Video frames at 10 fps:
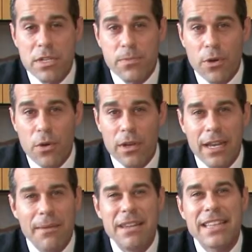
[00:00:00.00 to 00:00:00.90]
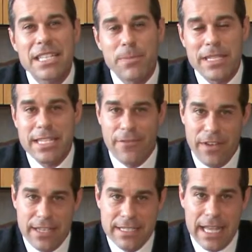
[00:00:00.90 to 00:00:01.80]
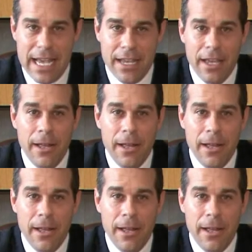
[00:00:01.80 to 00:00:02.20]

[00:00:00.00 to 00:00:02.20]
was broken. I mean the specifics like